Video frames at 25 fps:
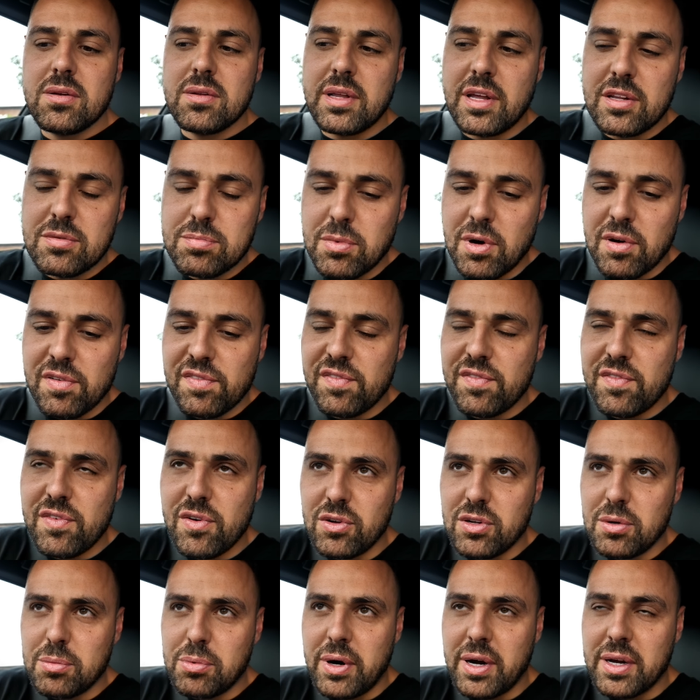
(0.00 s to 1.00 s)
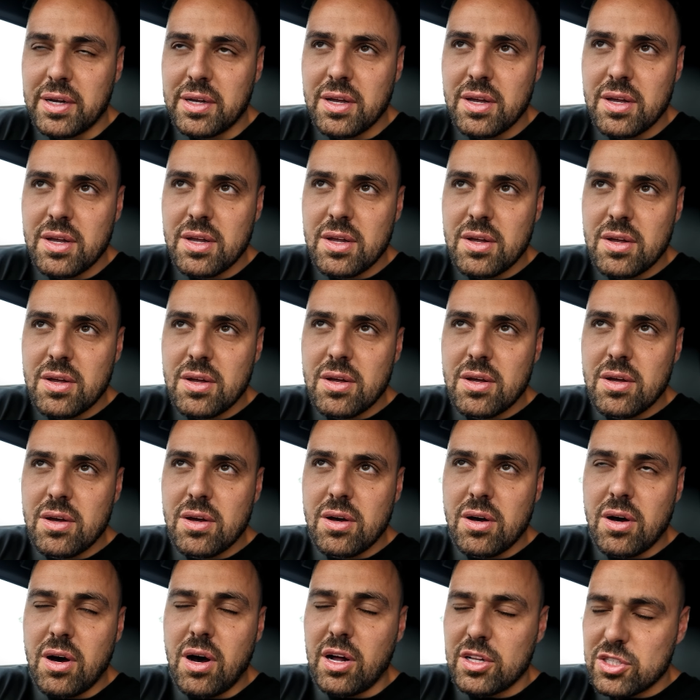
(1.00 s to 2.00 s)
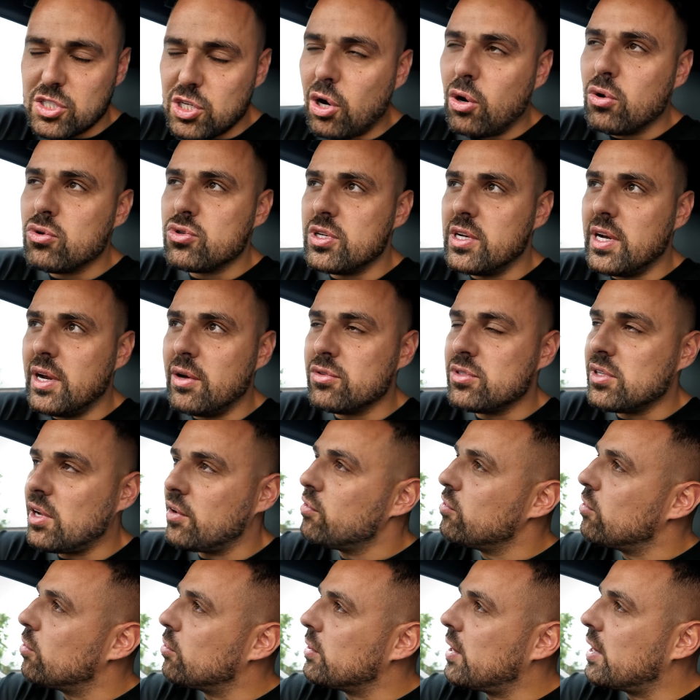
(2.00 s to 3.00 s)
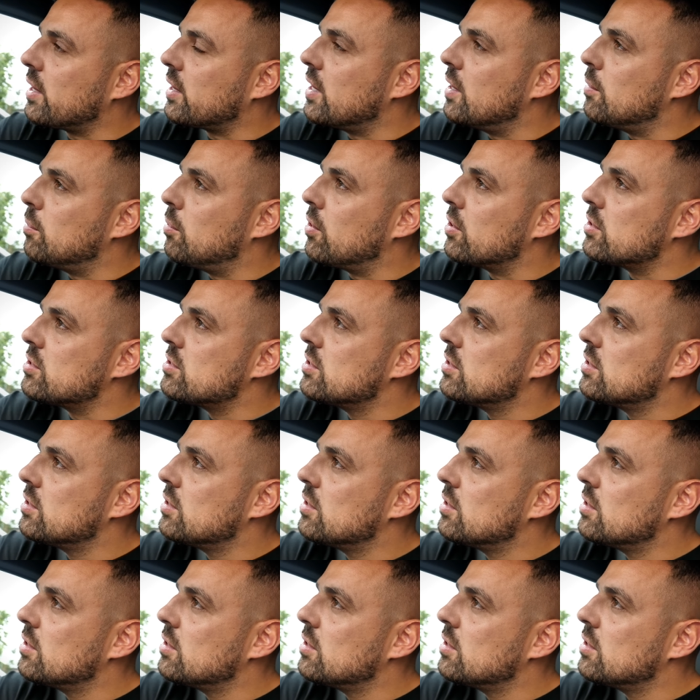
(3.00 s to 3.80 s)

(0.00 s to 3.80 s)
that's my foot on the brake. I told you there was nothing wrong with that gearbox.